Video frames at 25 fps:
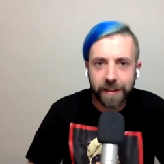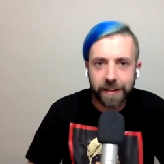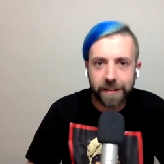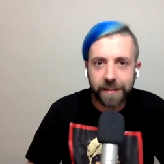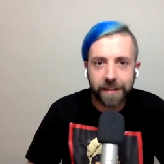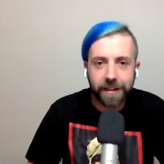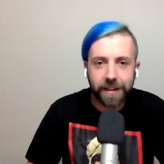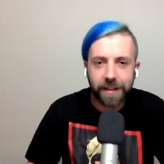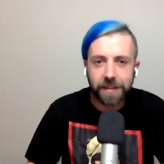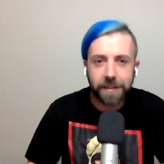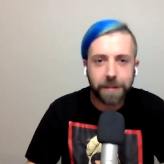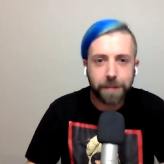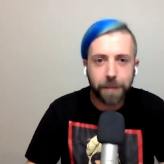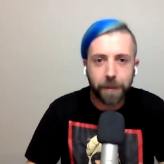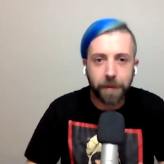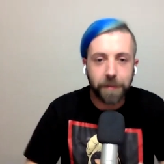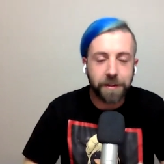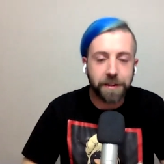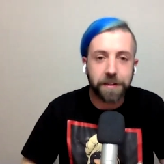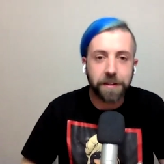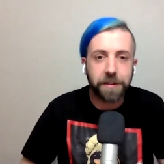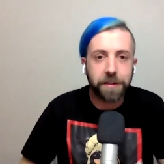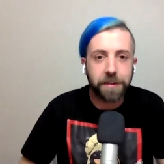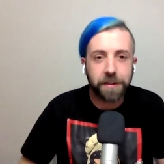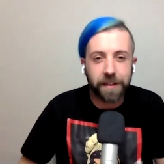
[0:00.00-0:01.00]
And I
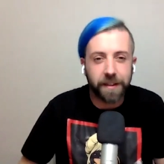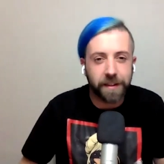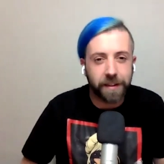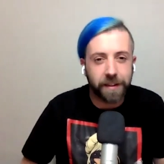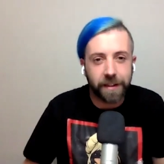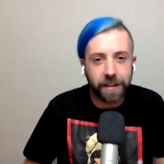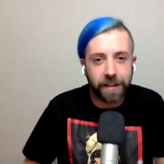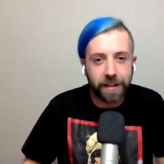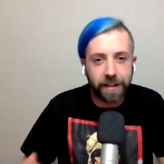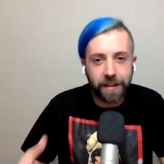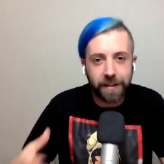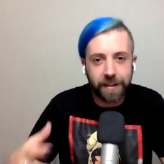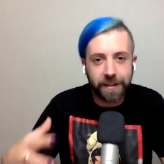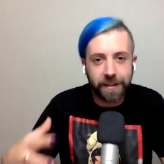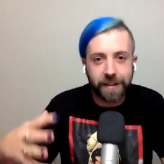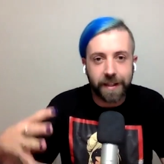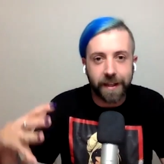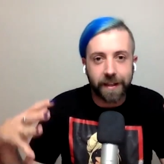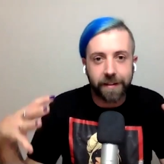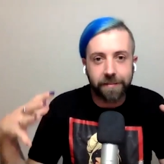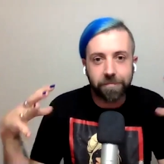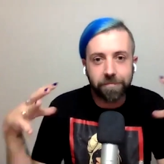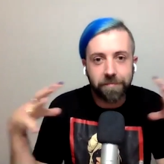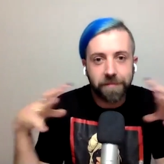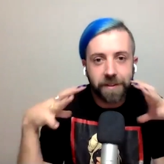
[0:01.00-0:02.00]
suppose it's
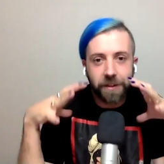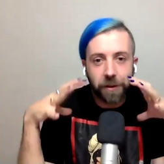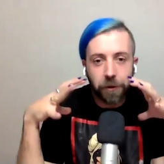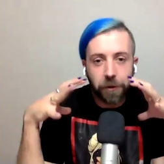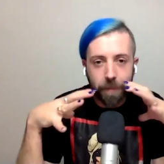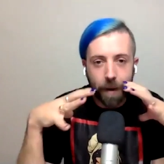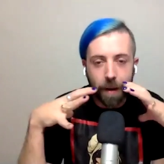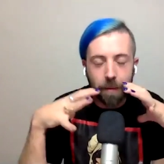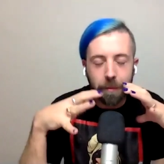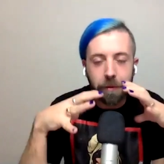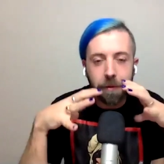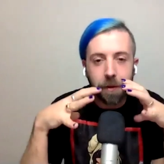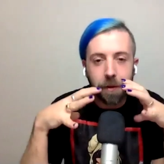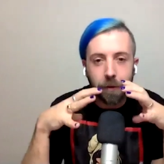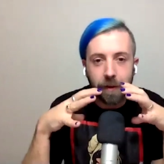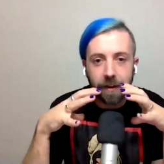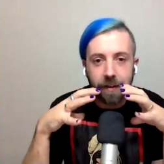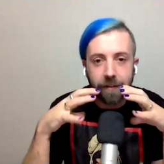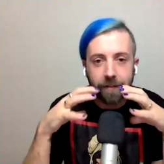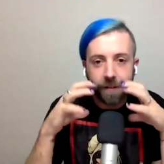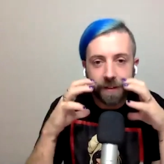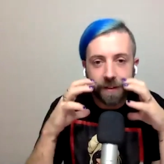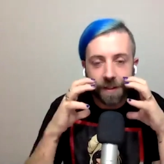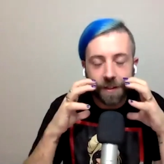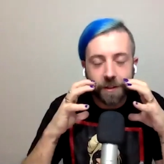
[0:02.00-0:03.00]
that little bubble you're
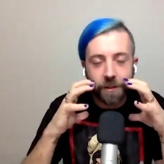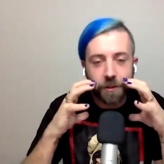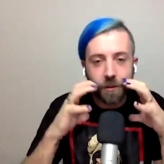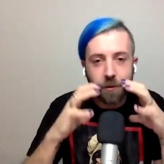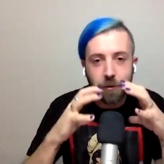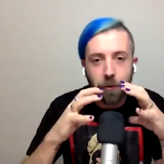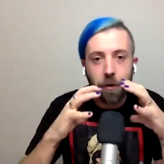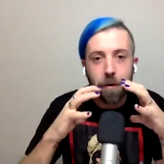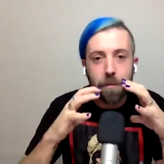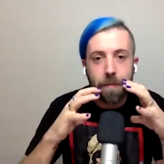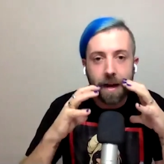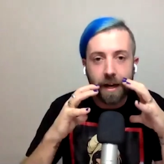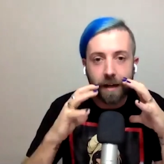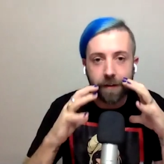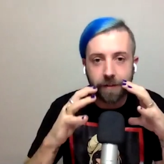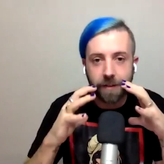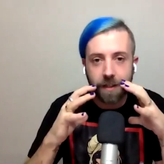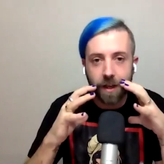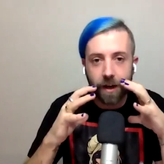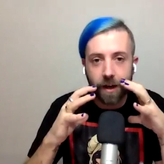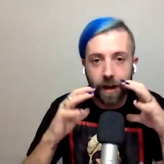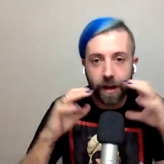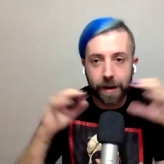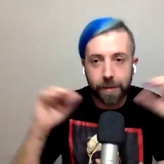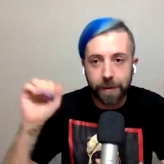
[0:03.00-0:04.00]
in for such a short amount of
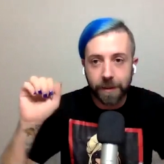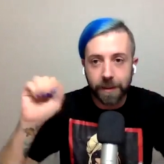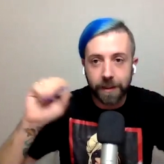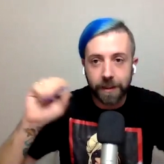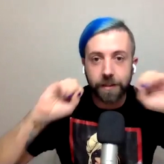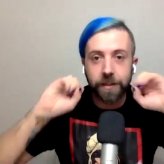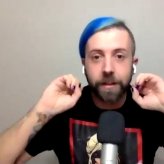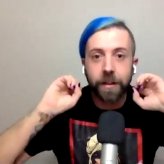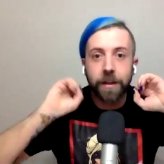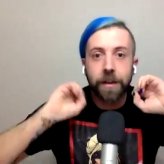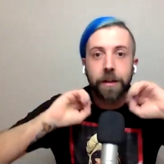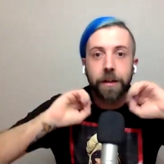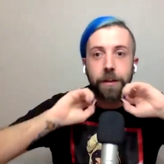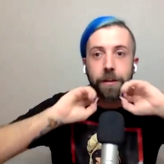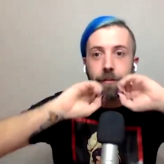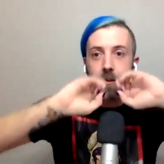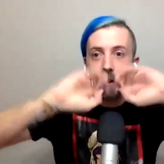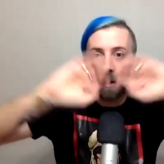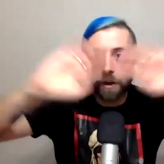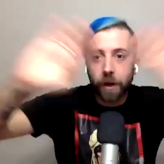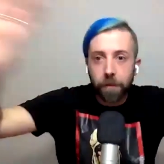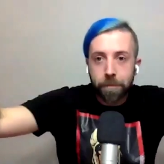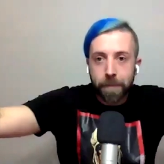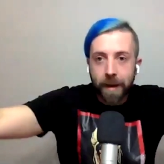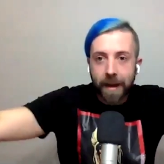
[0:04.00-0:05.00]
time, and then you've
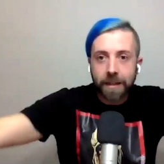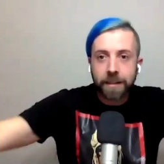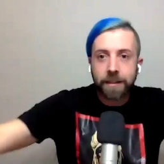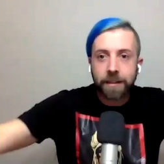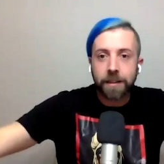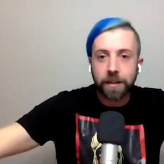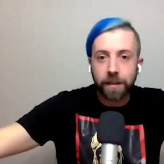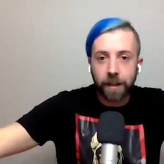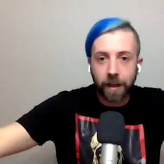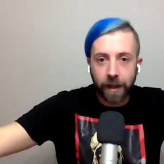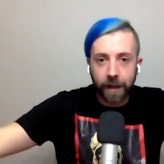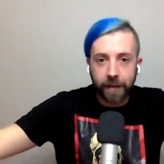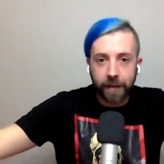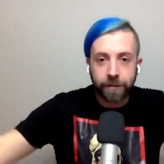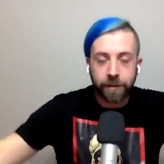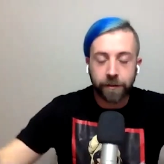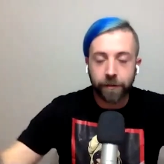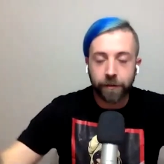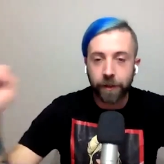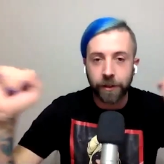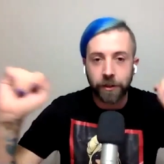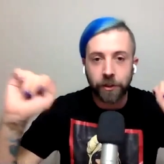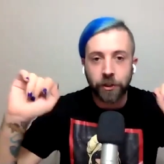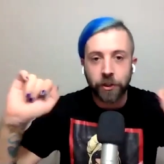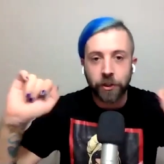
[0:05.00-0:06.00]
got to go back to your lives. You've
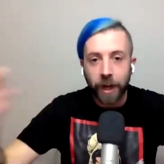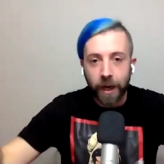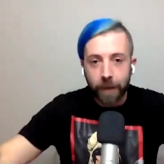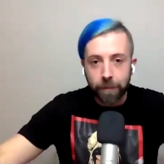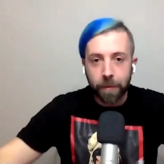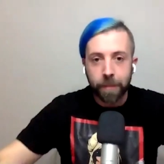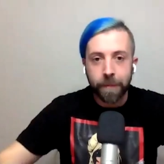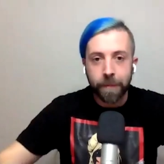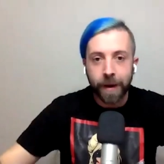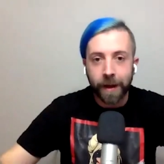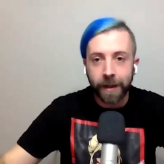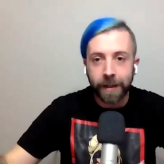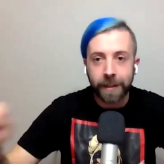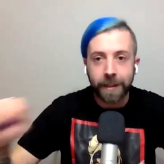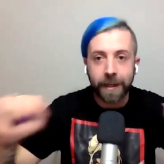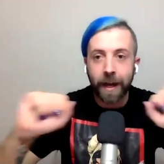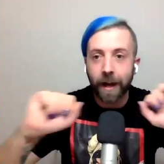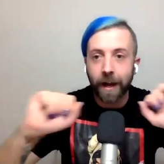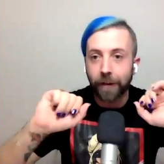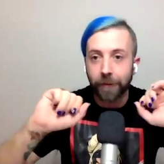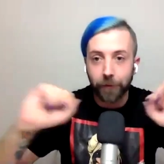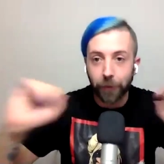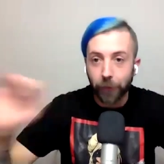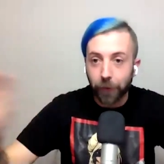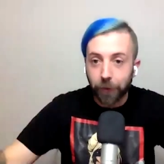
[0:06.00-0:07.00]
got to shut up about it. You
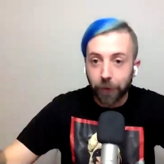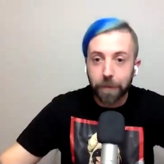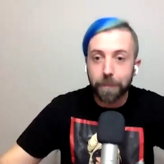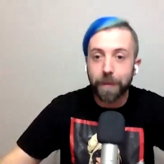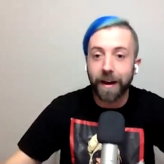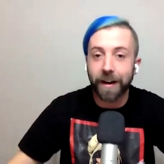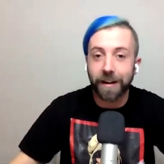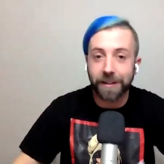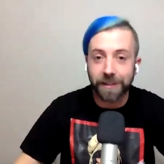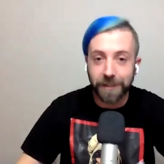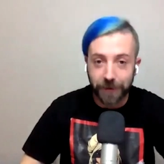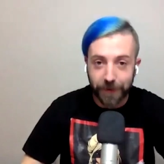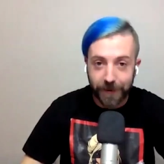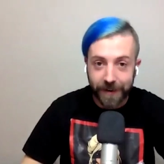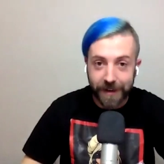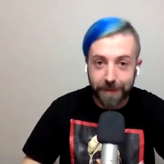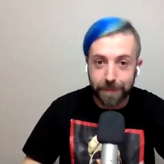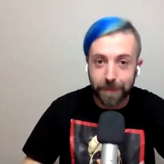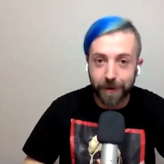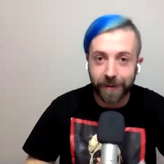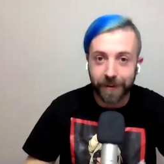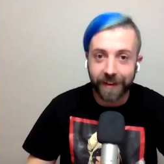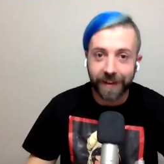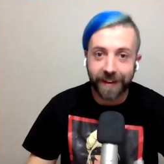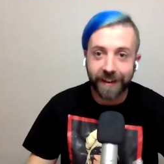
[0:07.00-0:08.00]
can't talk about it to
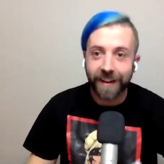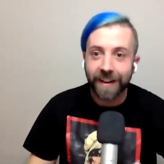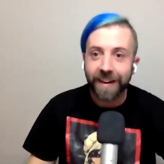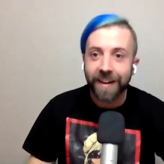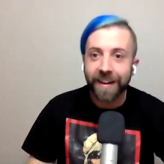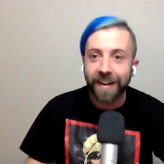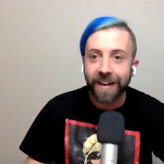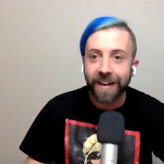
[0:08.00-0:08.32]
anybody.